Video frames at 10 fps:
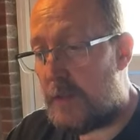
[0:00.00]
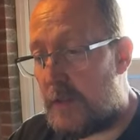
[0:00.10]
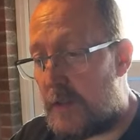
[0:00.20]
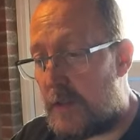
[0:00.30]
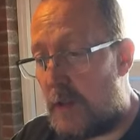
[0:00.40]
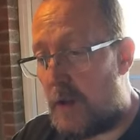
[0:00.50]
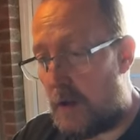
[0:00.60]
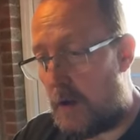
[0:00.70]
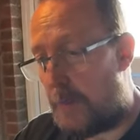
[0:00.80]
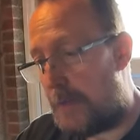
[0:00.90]
options
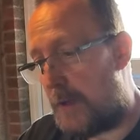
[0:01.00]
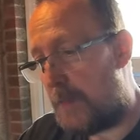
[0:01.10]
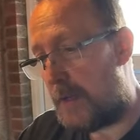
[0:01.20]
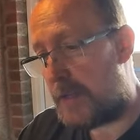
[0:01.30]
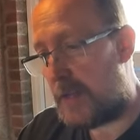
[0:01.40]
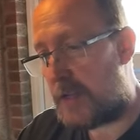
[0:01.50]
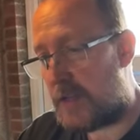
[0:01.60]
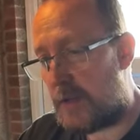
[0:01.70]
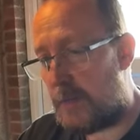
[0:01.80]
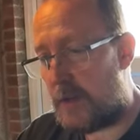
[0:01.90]
are permanently
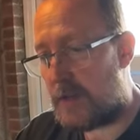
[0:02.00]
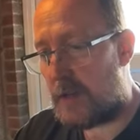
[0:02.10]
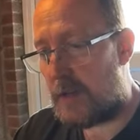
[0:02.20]
attached to your